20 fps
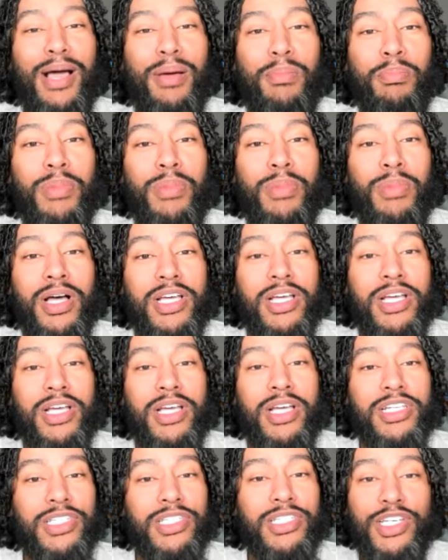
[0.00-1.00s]
Elon
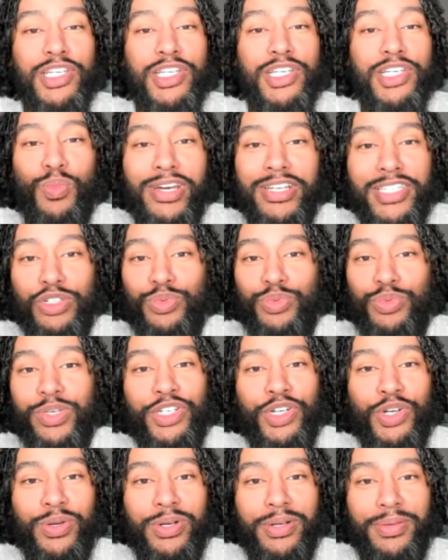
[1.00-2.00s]
Musk doesn't want any
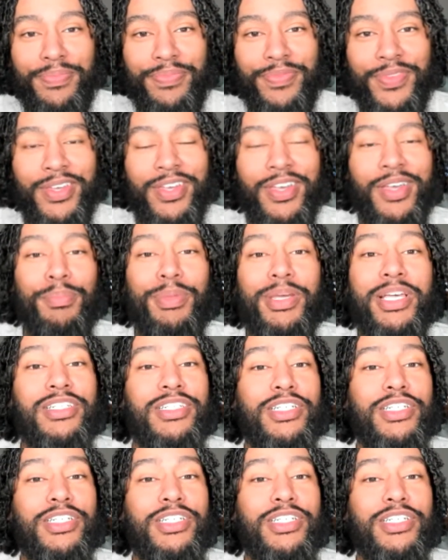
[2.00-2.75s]
tariffs with Europe